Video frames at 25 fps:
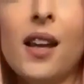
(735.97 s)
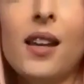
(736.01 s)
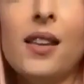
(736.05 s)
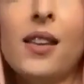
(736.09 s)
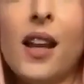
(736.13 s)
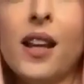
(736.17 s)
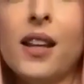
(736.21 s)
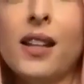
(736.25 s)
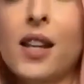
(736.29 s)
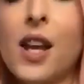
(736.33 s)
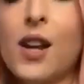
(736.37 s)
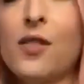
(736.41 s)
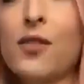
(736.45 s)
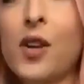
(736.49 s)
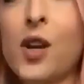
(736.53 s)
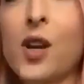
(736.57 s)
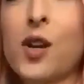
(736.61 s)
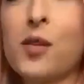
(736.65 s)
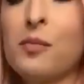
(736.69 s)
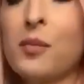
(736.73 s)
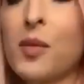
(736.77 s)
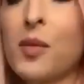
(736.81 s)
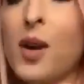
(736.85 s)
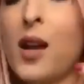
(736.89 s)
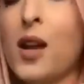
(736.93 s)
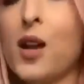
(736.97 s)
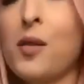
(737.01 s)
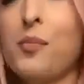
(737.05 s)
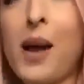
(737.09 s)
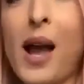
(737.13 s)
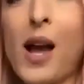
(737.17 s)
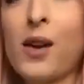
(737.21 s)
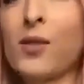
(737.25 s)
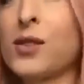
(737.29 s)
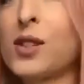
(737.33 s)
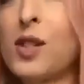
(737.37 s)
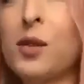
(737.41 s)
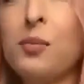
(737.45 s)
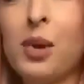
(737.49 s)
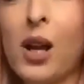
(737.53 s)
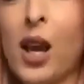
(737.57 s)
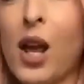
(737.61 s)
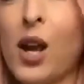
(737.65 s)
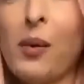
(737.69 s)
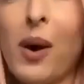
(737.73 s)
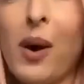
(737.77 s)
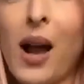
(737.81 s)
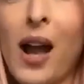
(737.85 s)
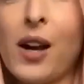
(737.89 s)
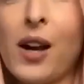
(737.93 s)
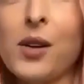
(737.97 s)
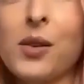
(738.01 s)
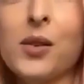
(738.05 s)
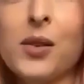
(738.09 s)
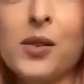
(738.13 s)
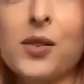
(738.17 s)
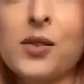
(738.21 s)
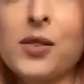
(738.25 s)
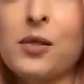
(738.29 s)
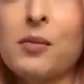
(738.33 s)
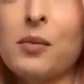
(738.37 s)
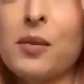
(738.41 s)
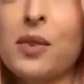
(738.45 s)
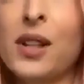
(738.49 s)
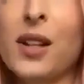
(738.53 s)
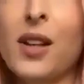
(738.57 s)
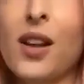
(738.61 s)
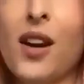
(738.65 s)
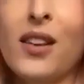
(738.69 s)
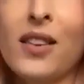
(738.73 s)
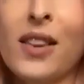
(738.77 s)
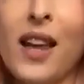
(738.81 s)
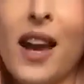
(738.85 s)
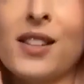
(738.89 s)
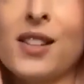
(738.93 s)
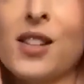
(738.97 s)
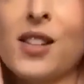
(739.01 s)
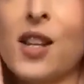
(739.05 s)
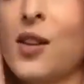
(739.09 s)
they could have a bouncy blowout or something like that.